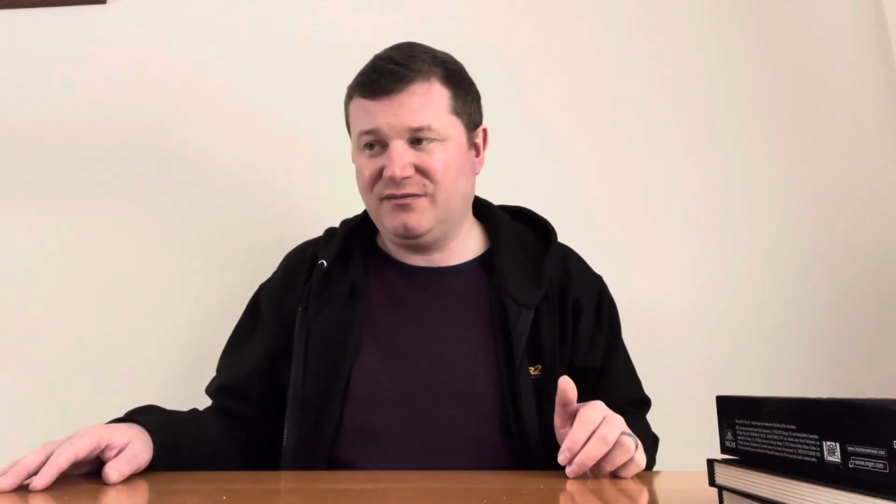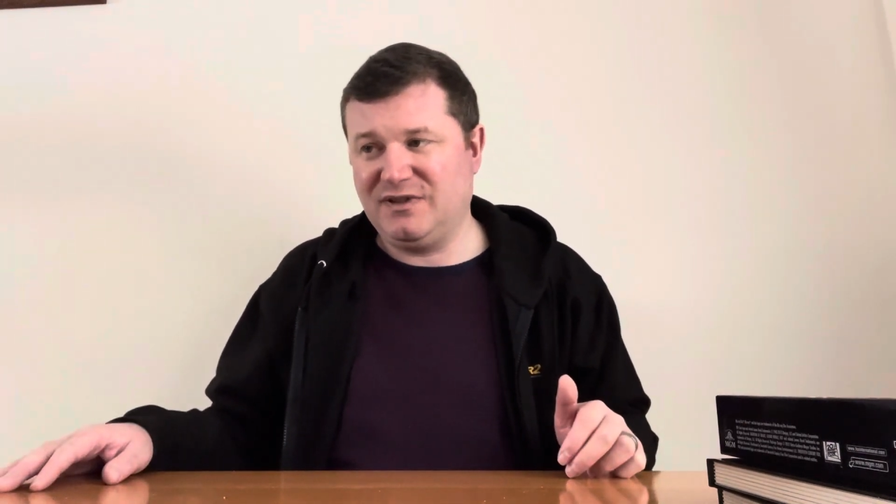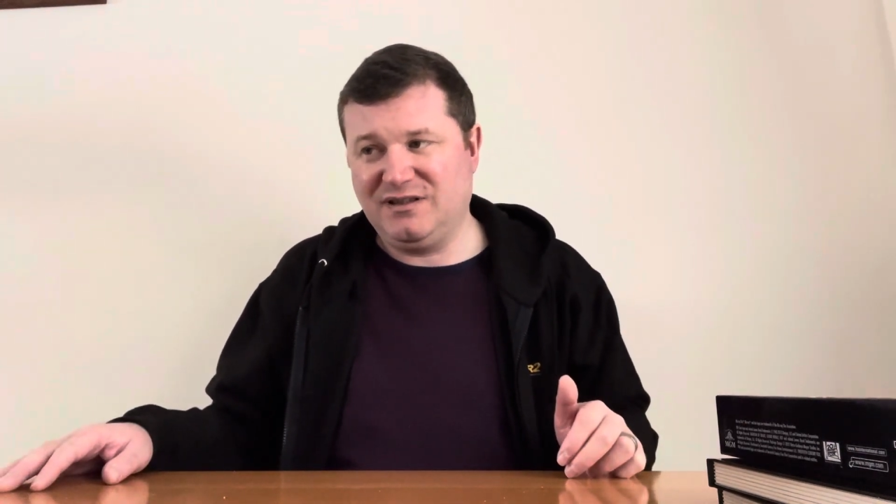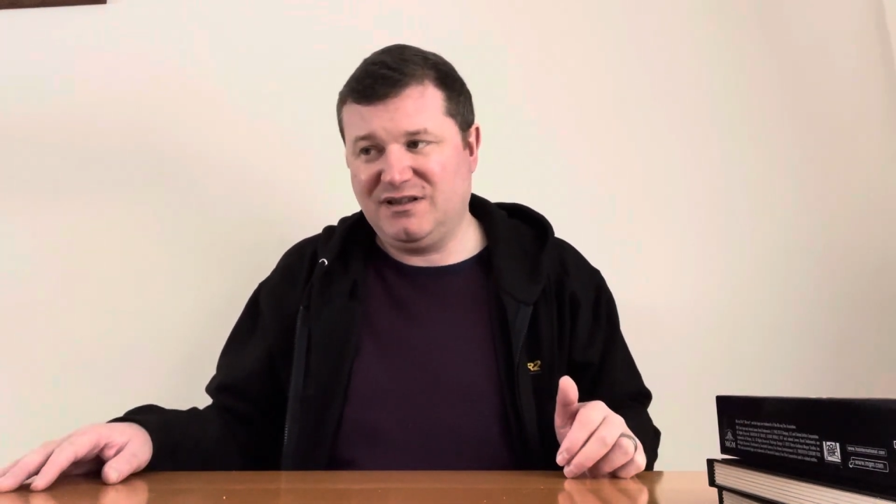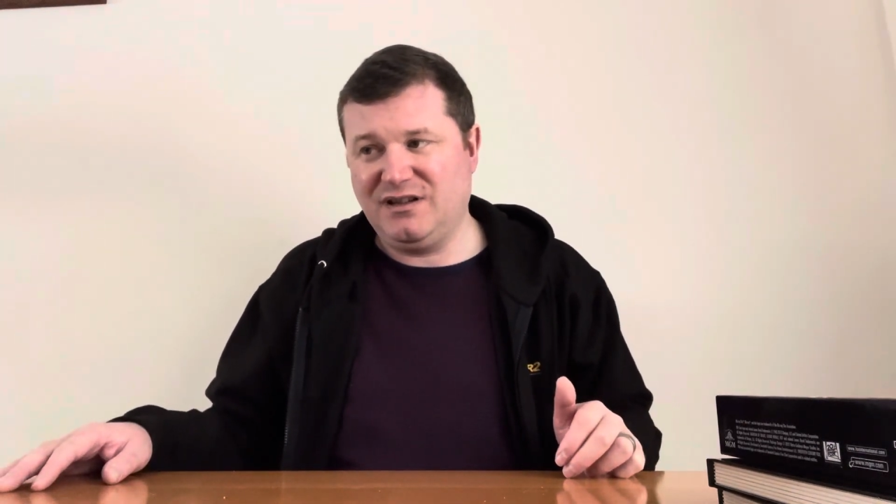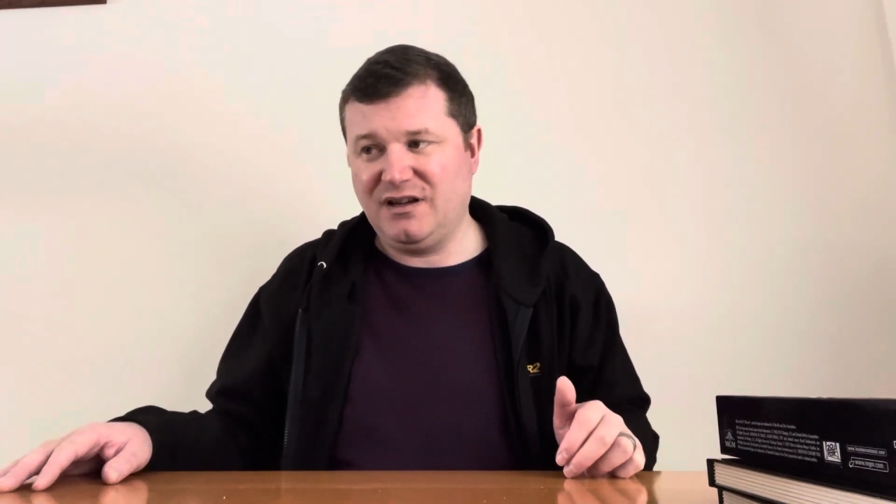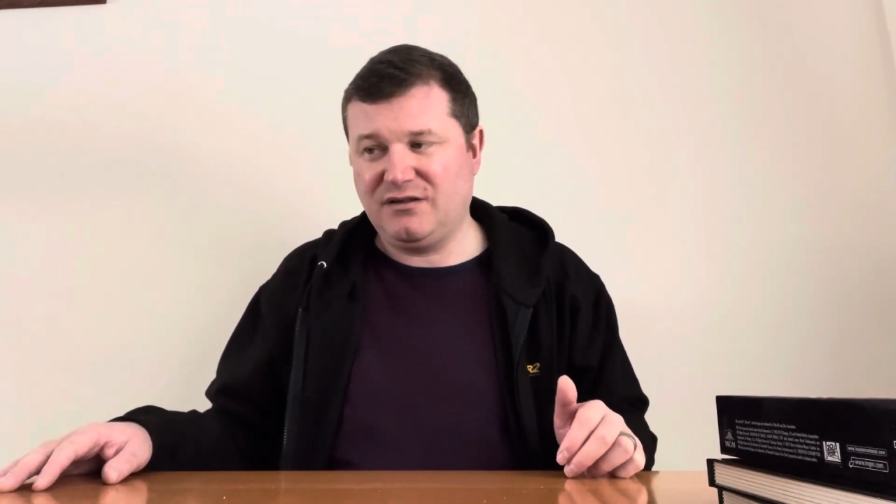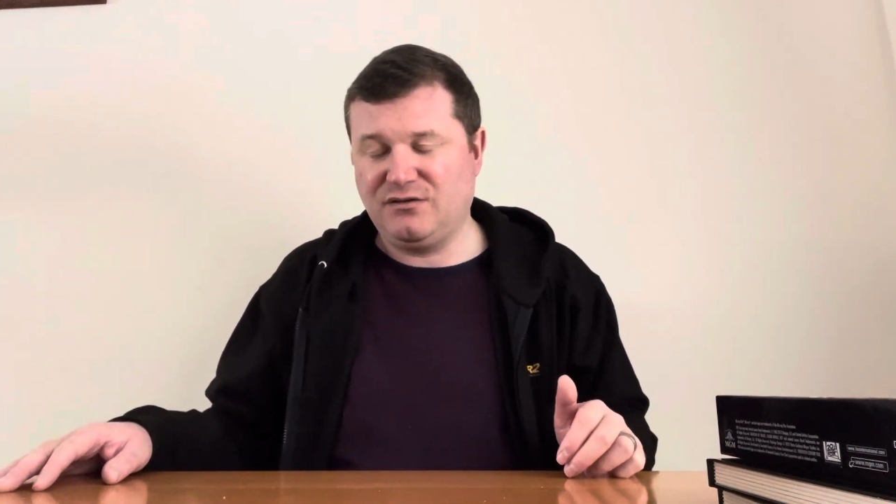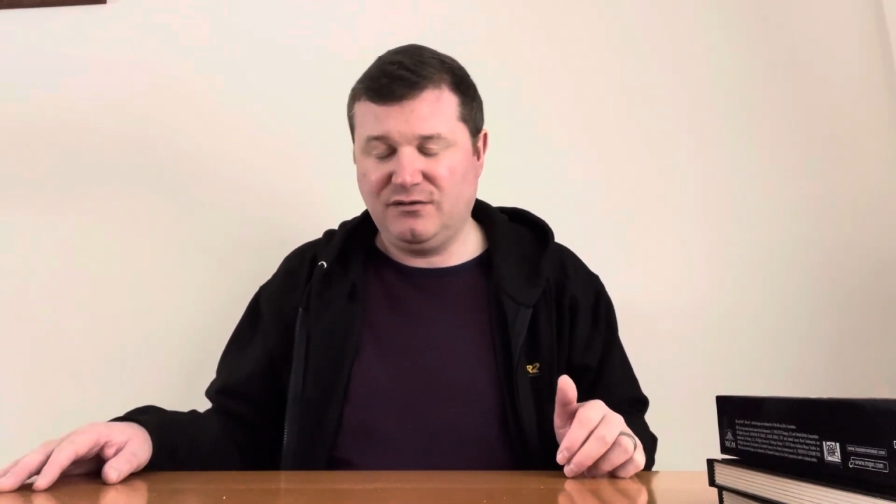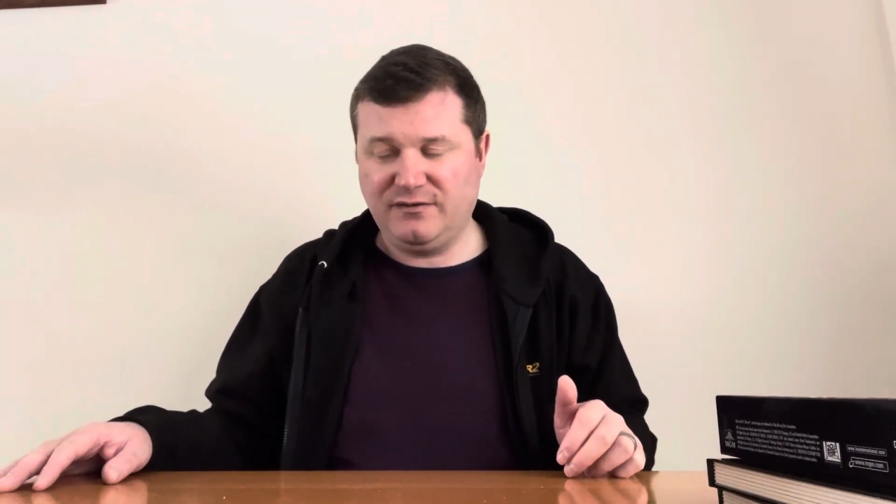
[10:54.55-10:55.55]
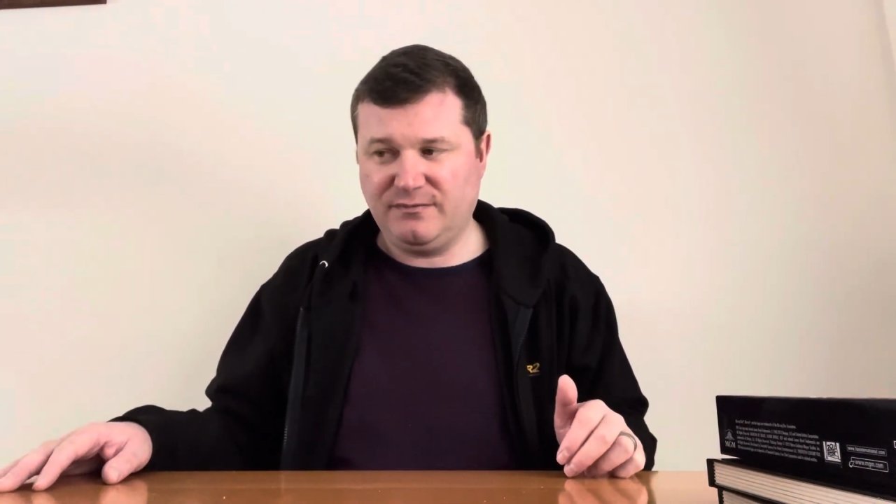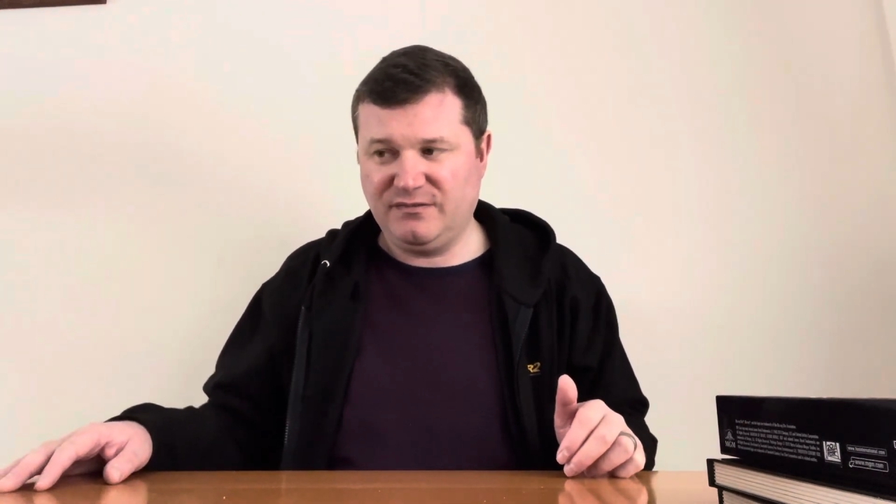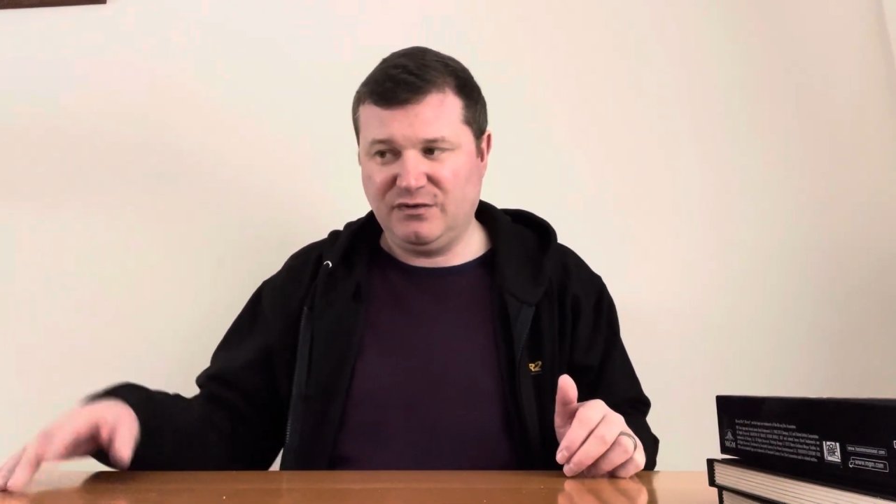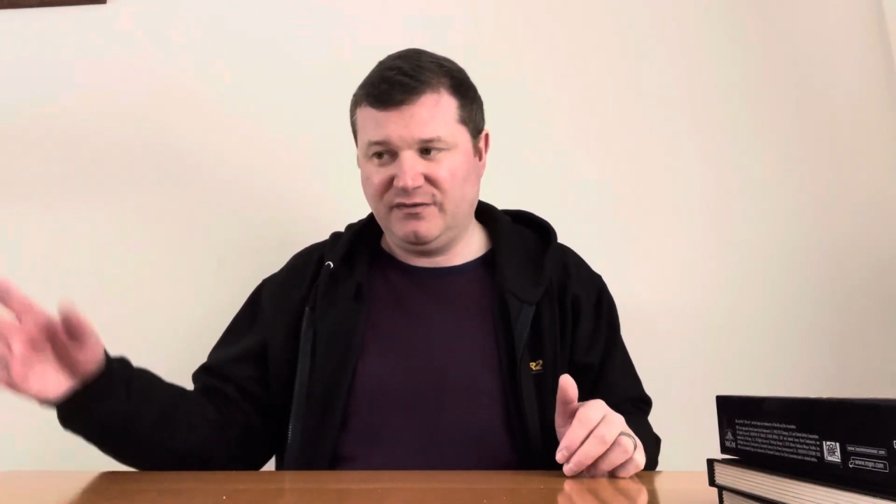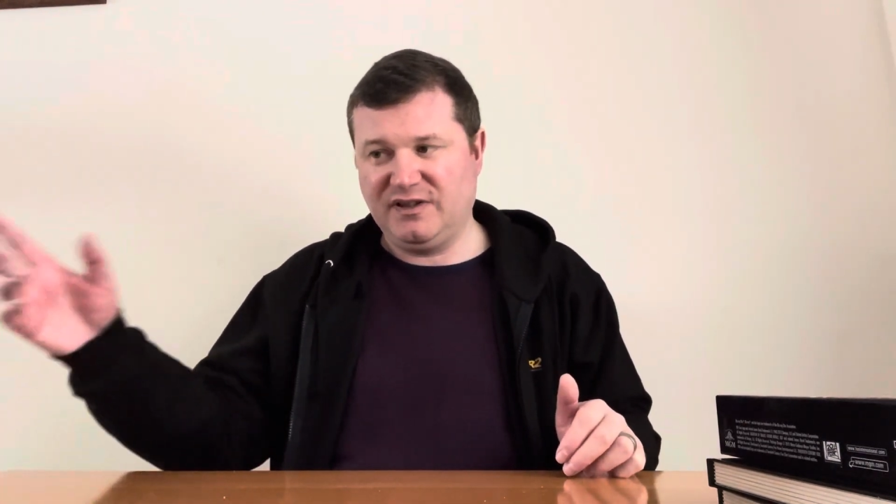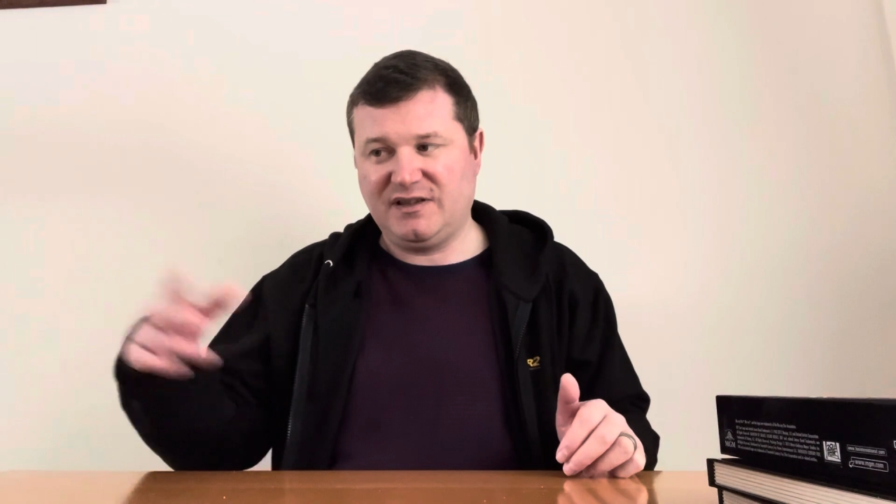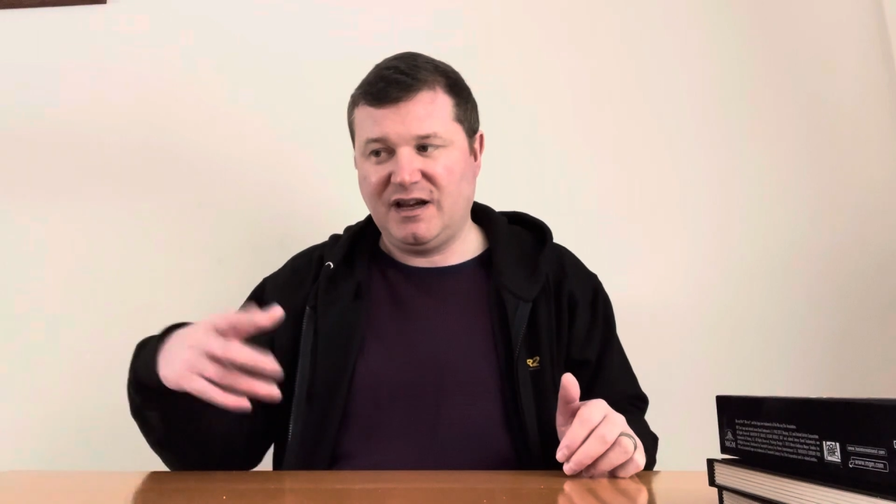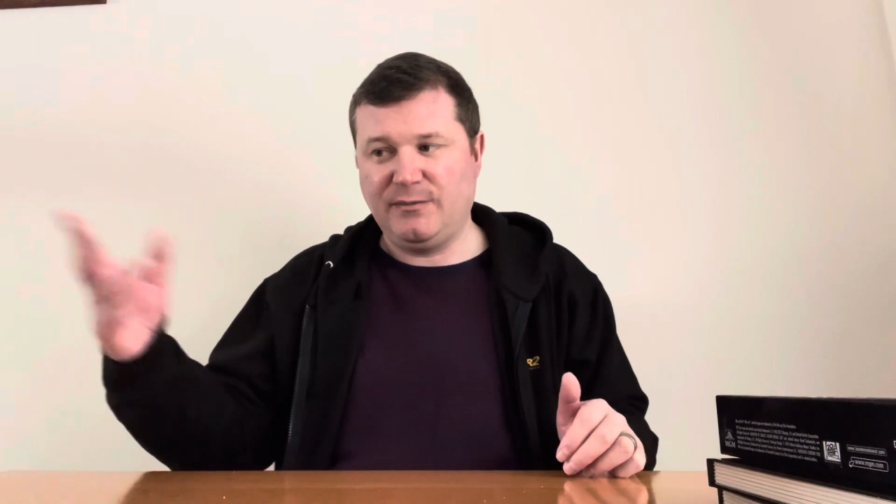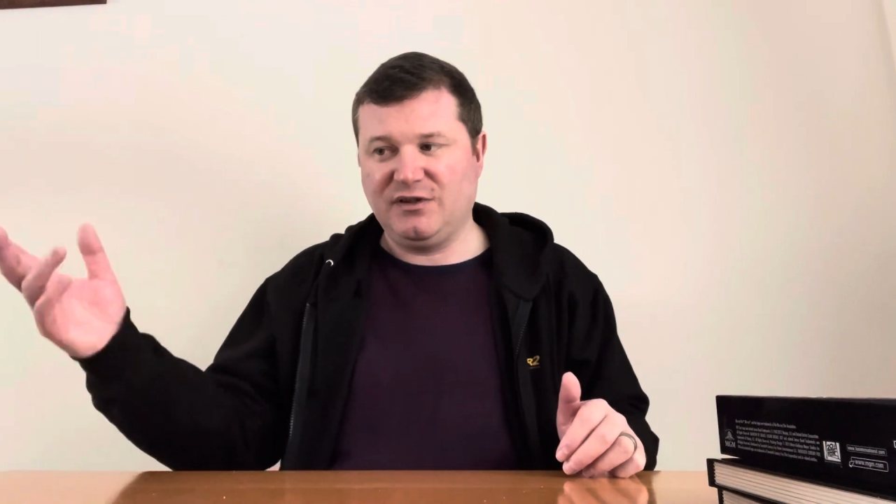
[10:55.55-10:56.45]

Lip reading: in CeX over the time.